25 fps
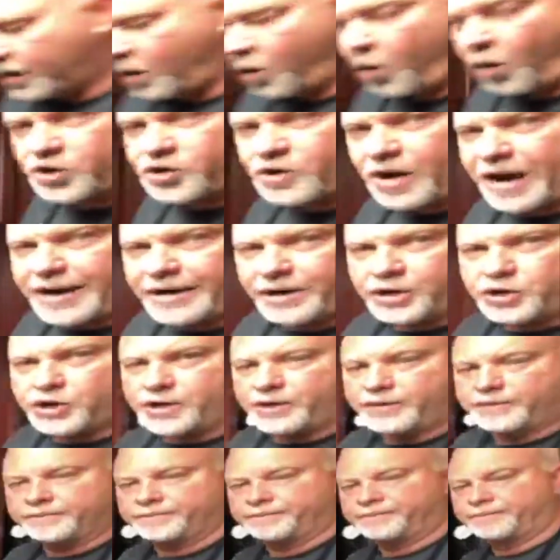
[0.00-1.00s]
Horseradish.
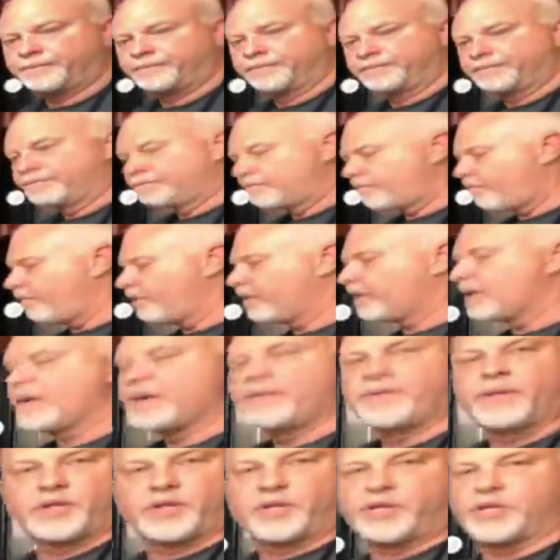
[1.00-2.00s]

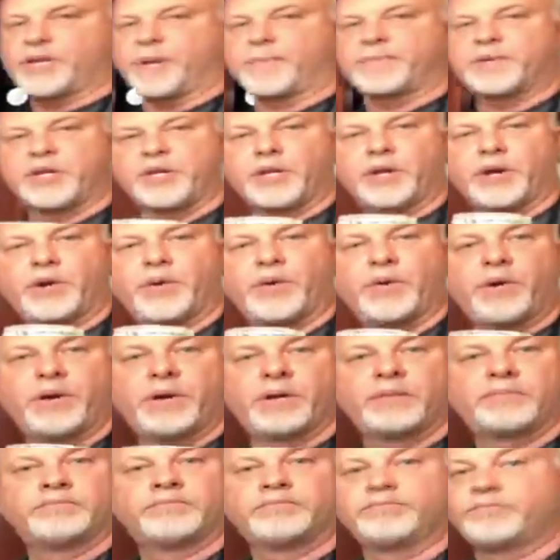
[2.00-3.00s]
This is up to you.
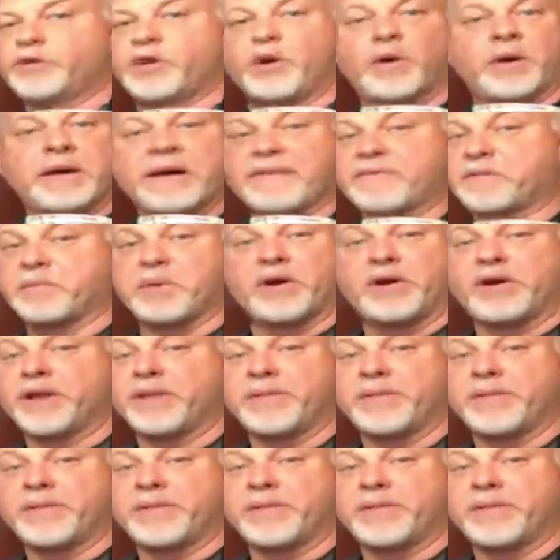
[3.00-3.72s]
You don't even have to put